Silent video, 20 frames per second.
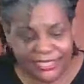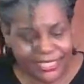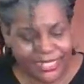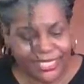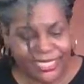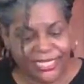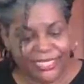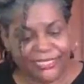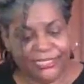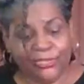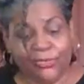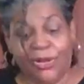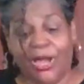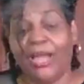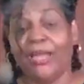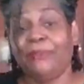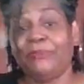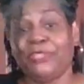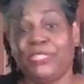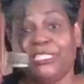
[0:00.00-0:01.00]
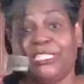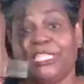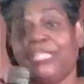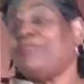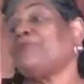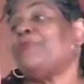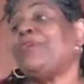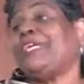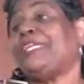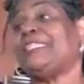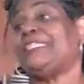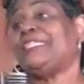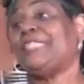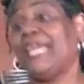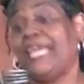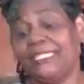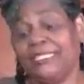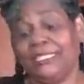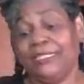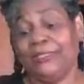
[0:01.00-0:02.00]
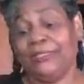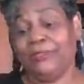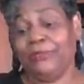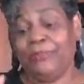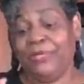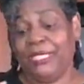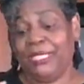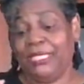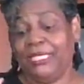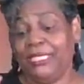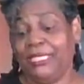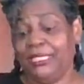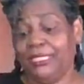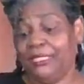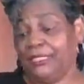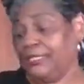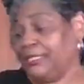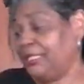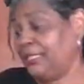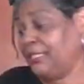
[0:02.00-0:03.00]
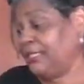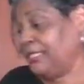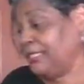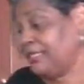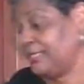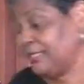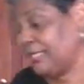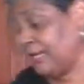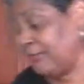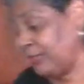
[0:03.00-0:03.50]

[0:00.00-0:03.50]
Yeah. So I am just getting ready to taste it a little bit. It is delicious.